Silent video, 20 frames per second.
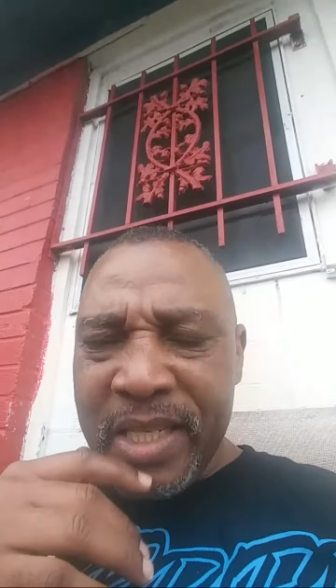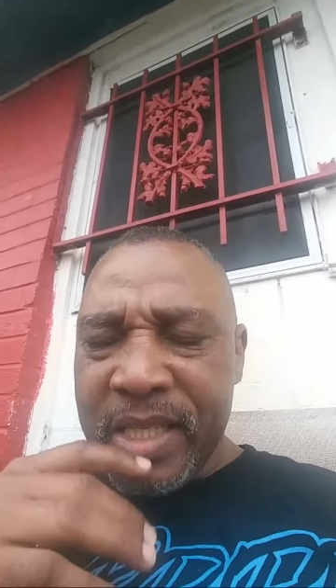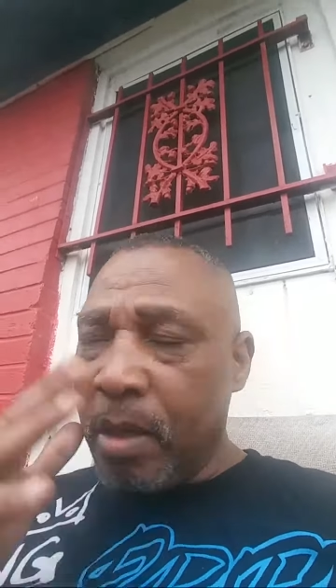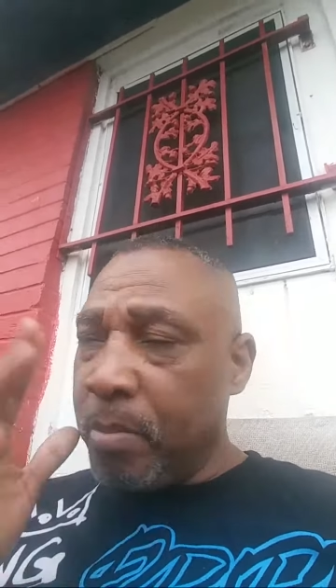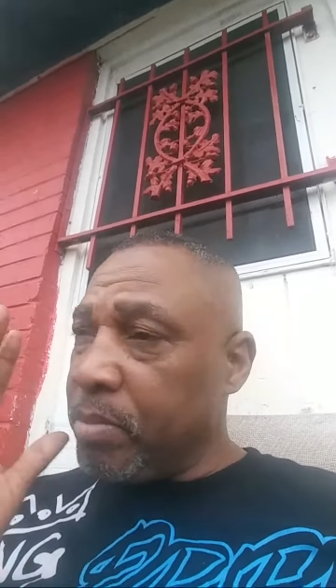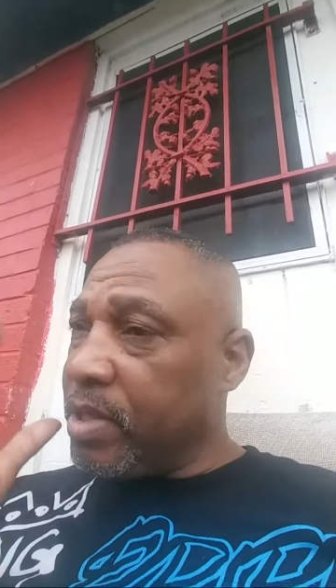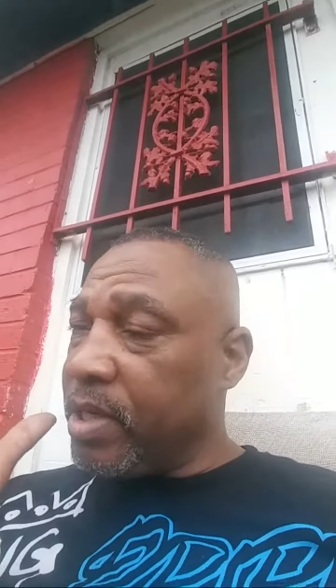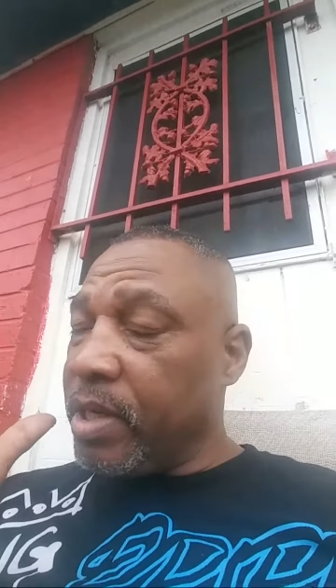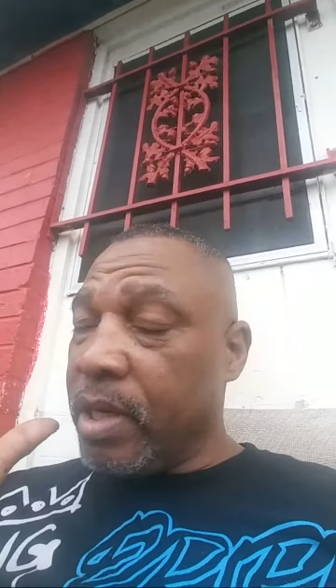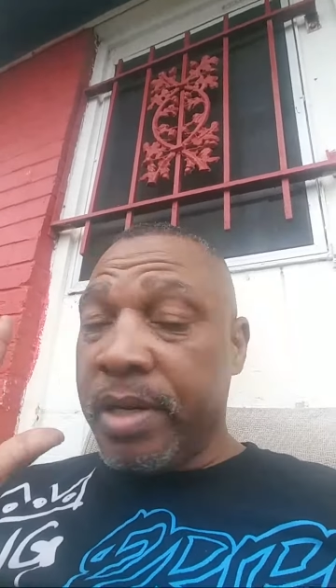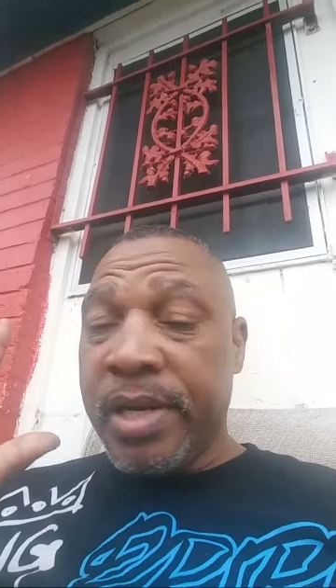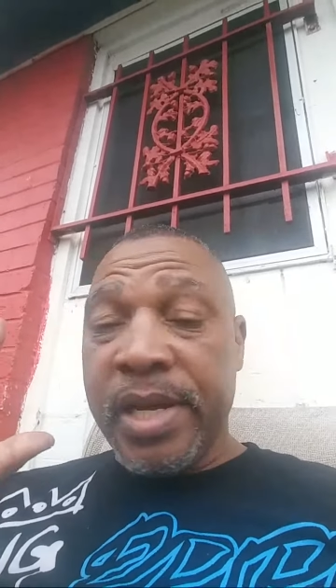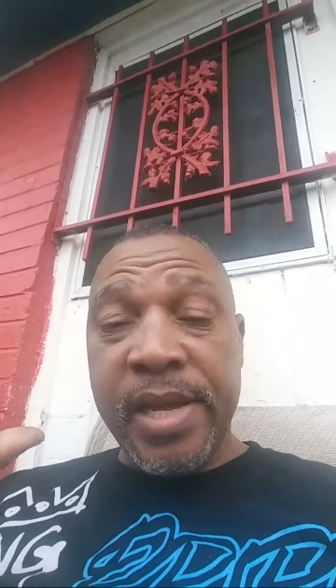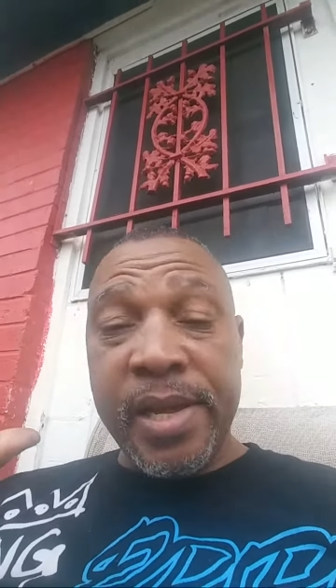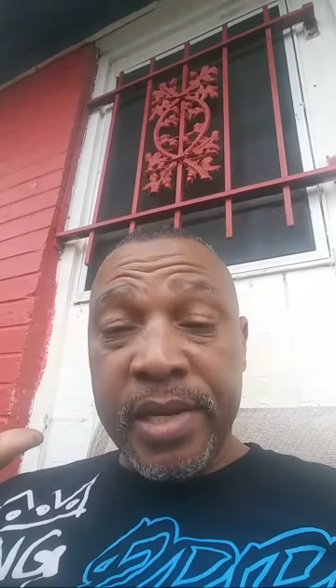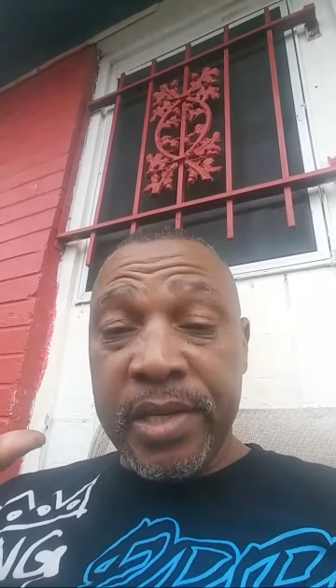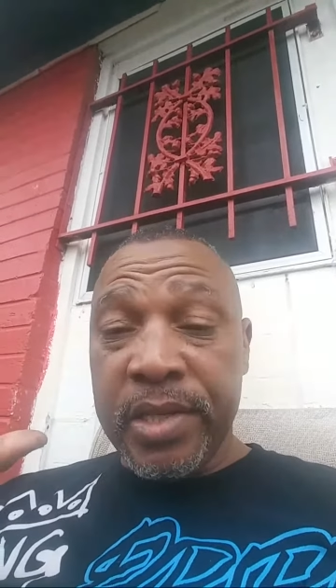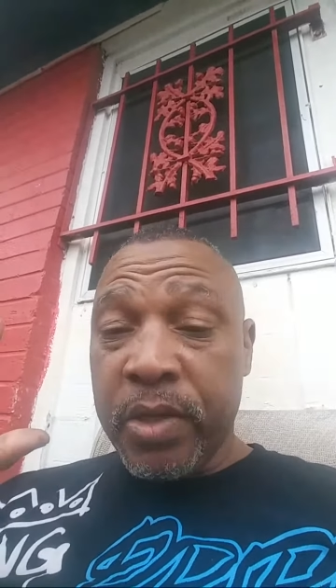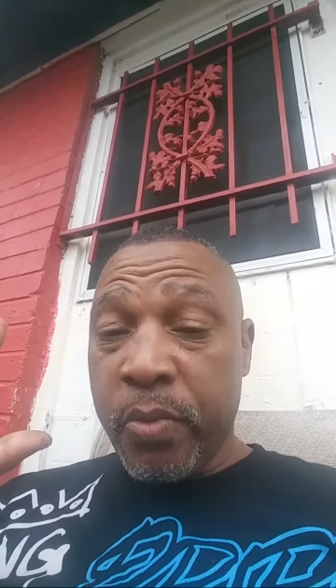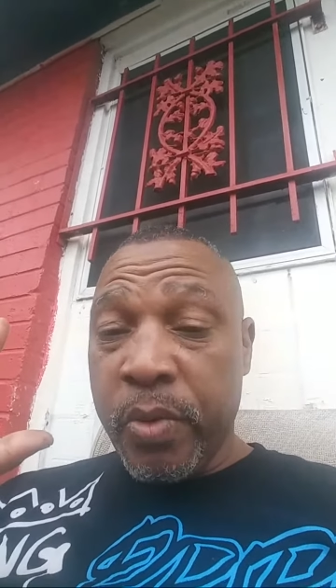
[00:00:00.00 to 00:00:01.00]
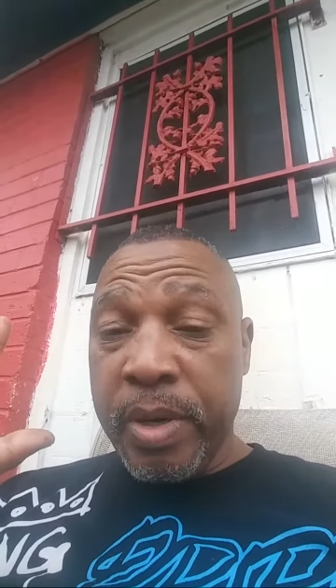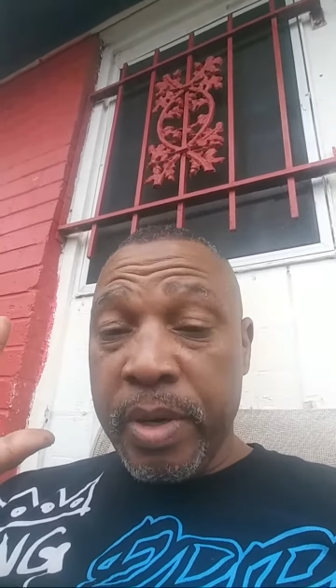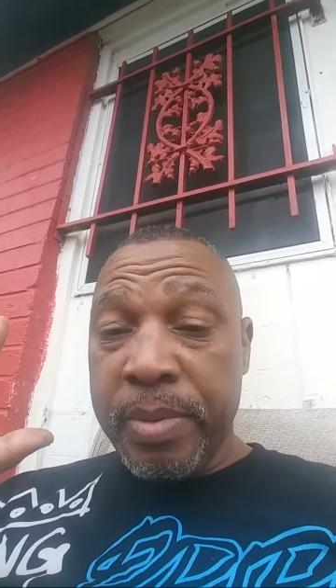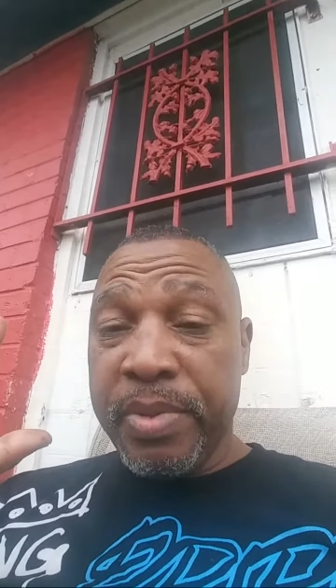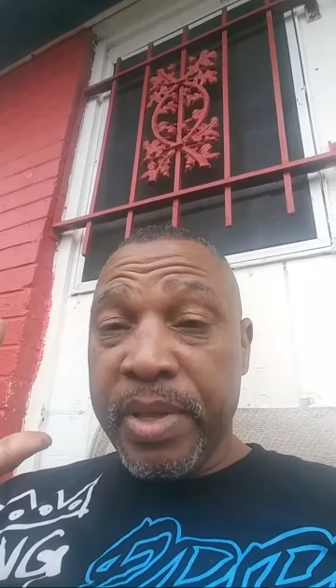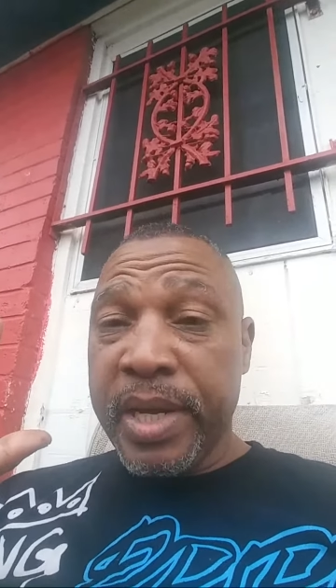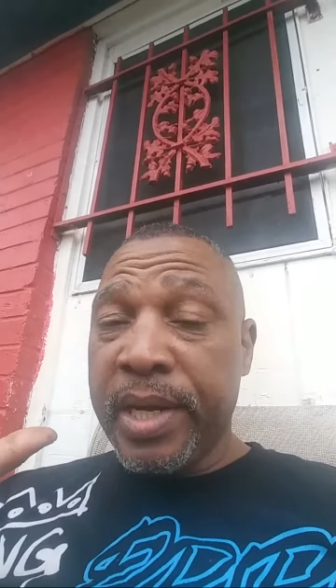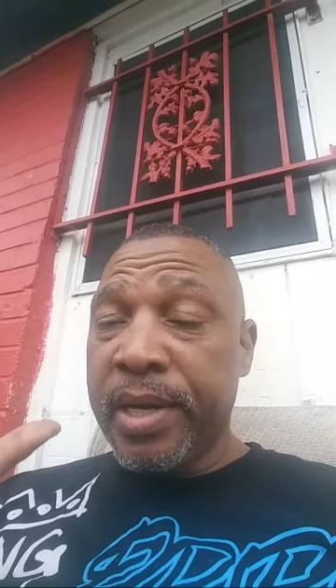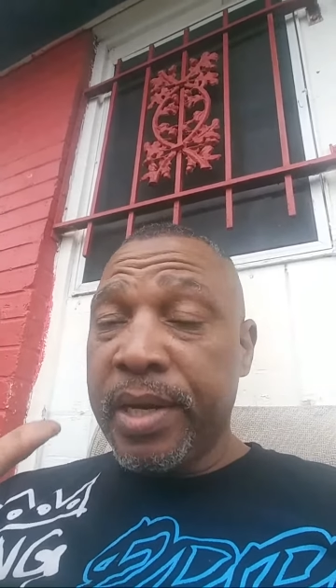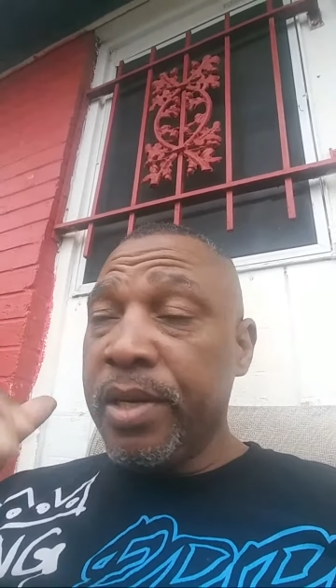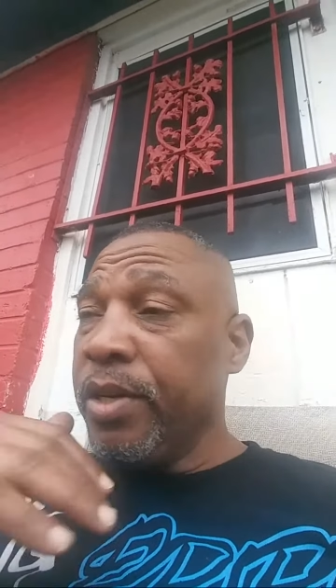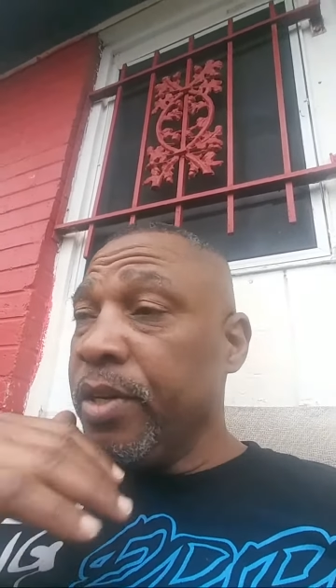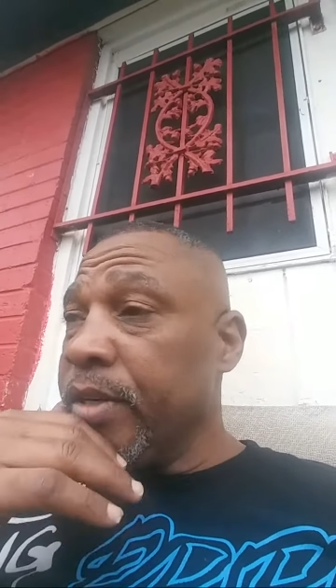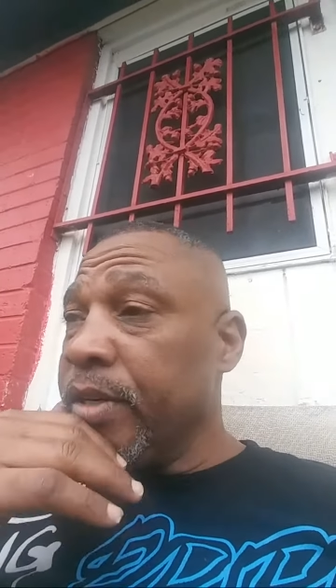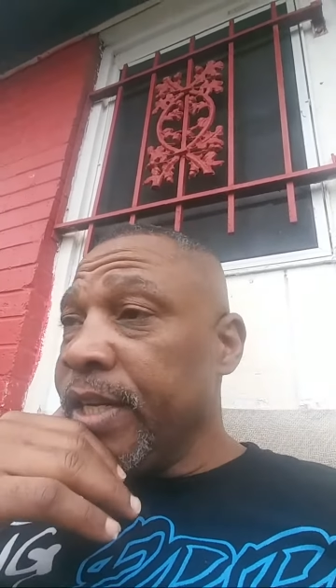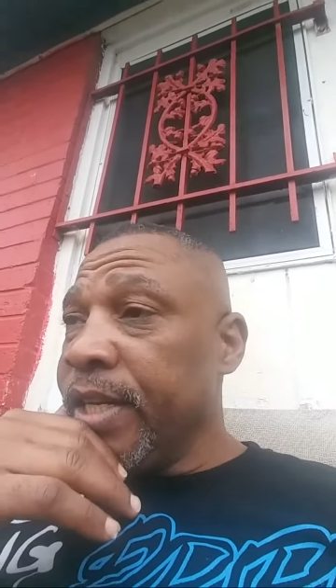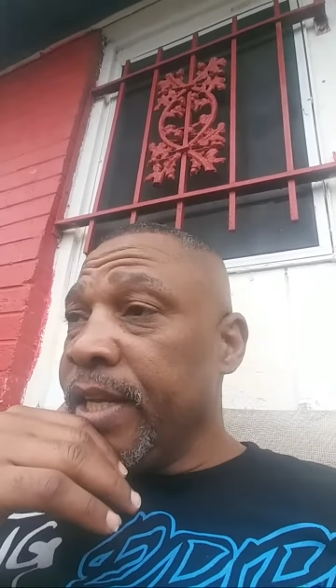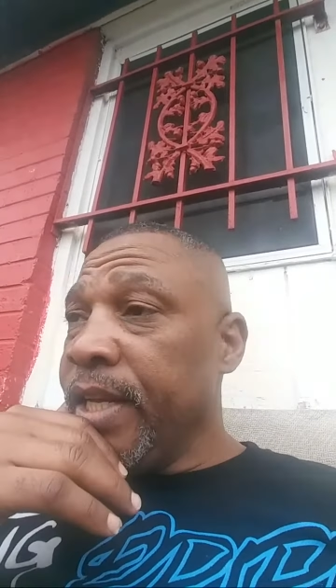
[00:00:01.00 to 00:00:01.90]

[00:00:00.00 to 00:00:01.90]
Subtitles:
Hey, this on everything I love.